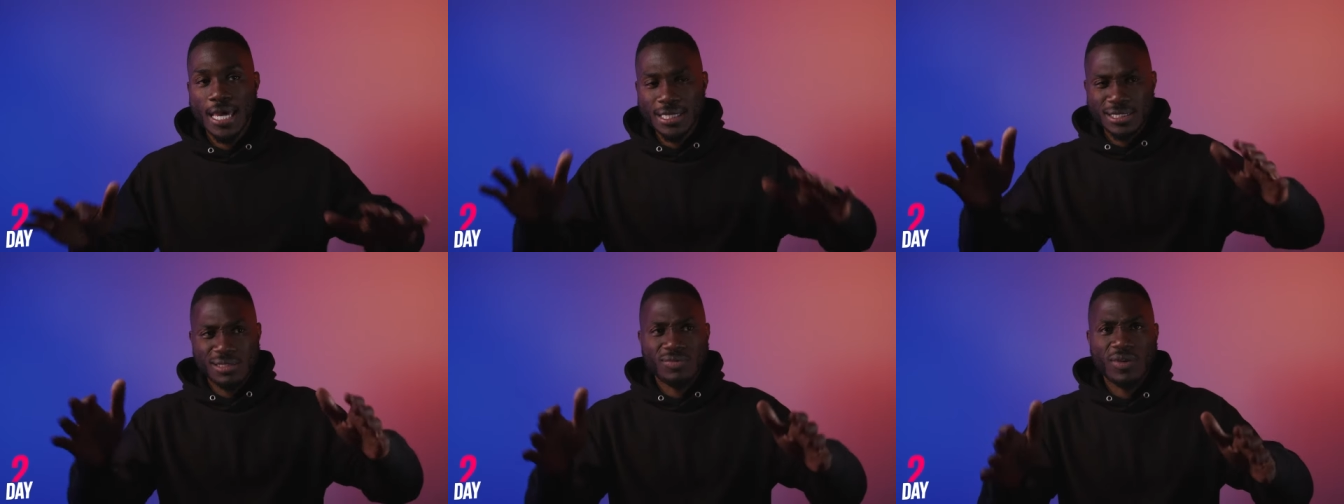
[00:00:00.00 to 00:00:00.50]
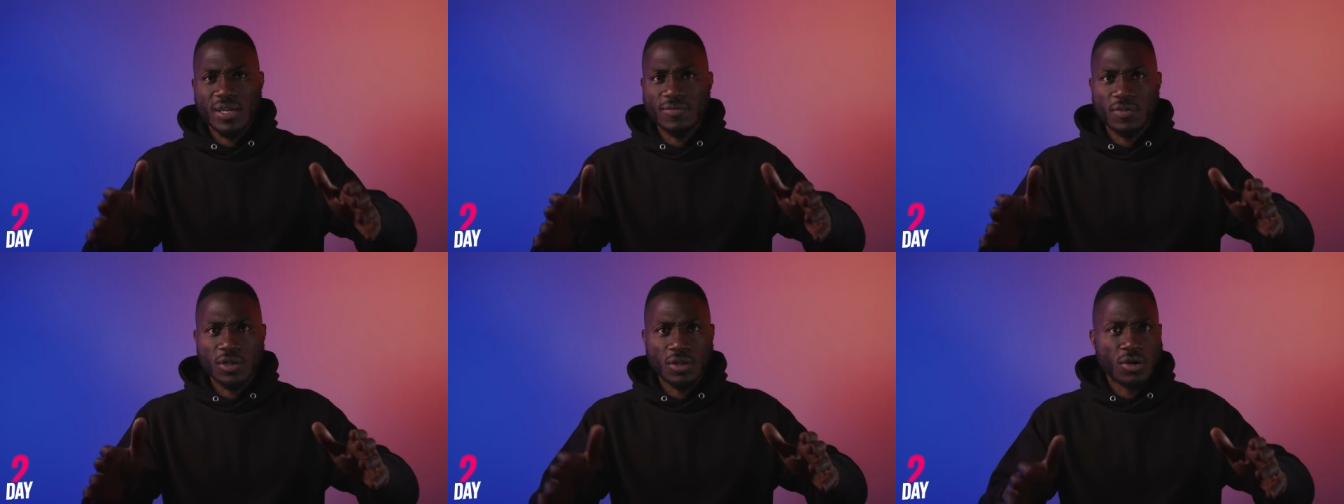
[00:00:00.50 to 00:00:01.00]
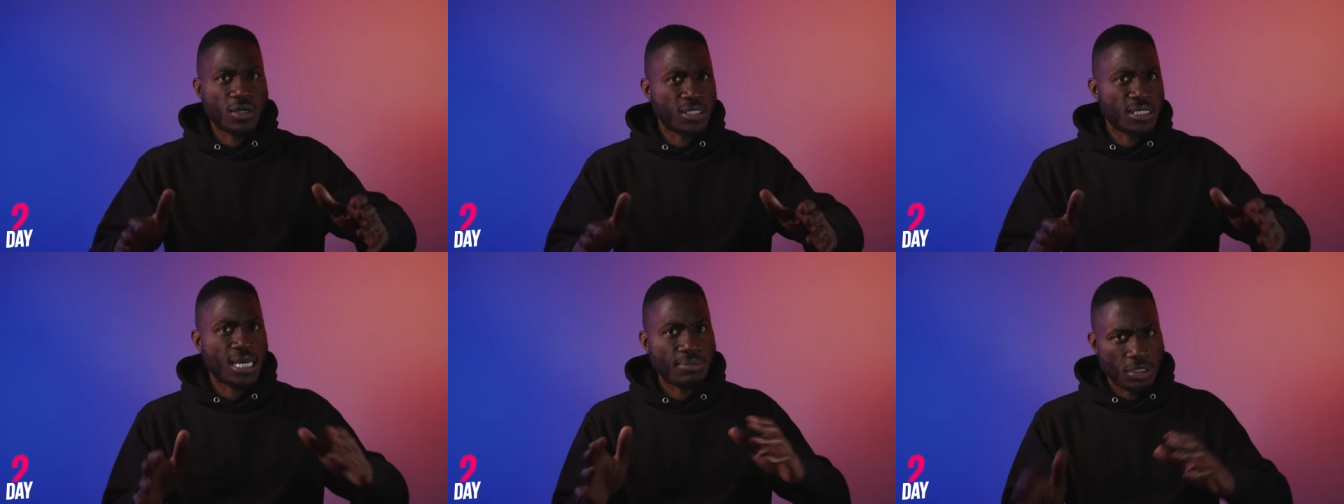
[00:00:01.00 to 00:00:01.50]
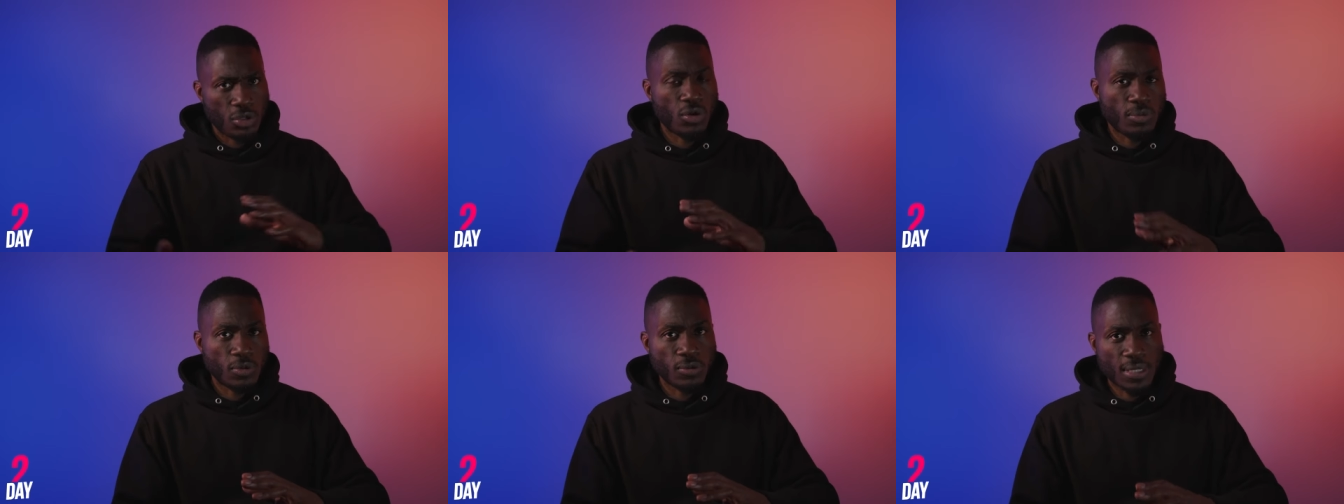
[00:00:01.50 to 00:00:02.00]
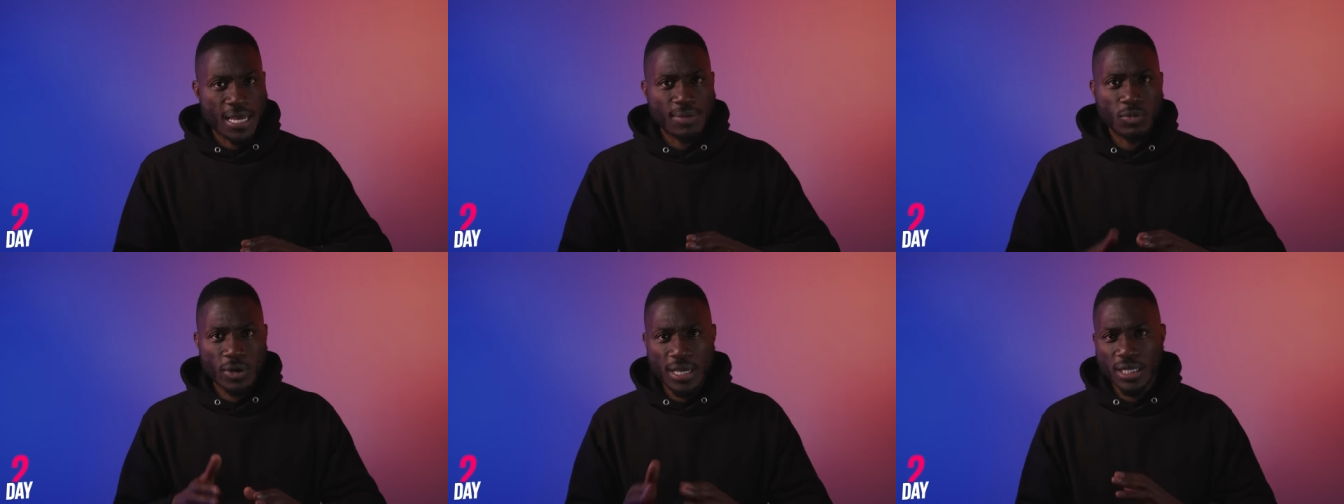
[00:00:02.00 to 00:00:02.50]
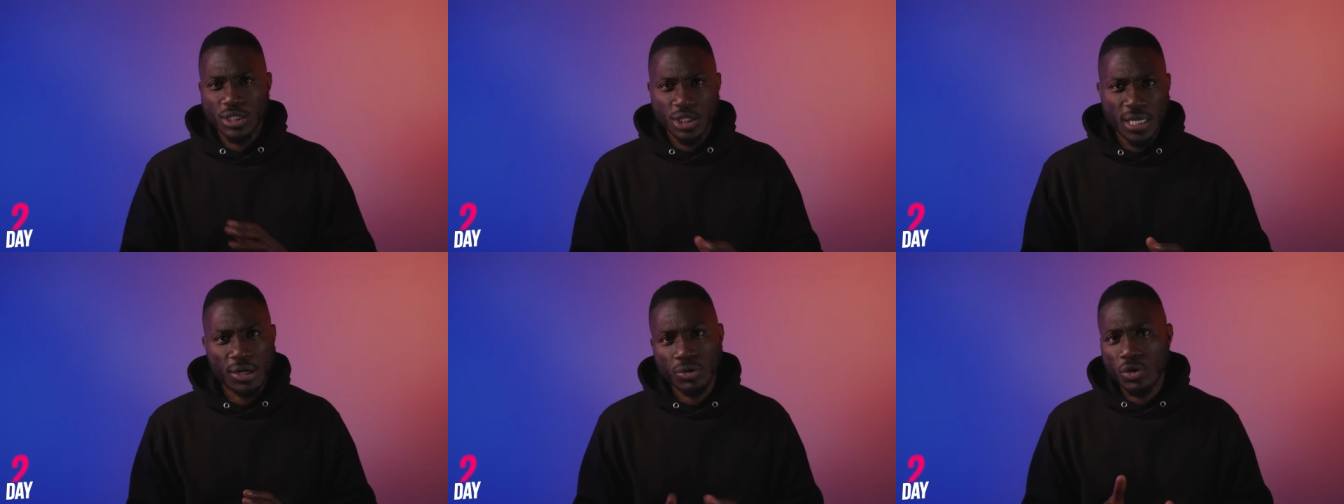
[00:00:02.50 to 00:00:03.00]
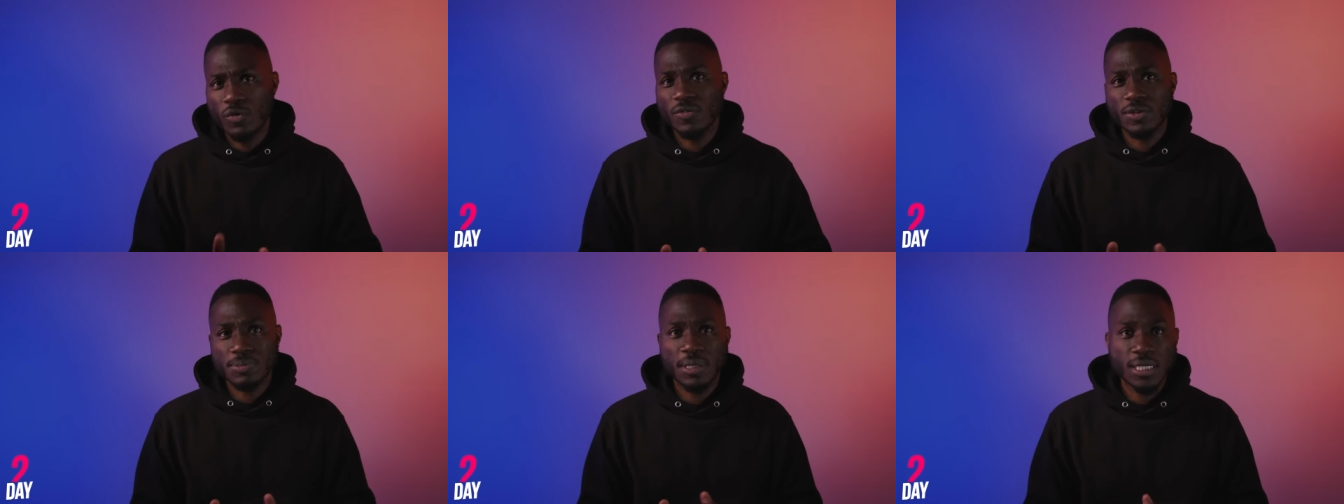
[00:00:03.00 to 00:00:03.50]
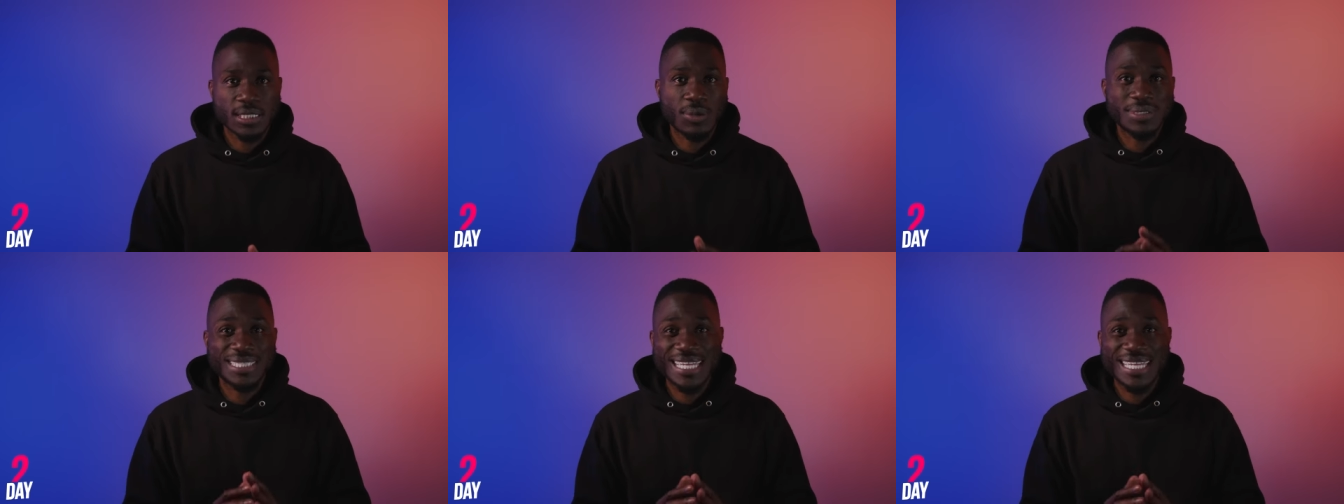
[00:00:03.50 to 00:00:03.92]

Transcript: I actually ran for a longer time than normal. I had more energy. I don't know if it's because I was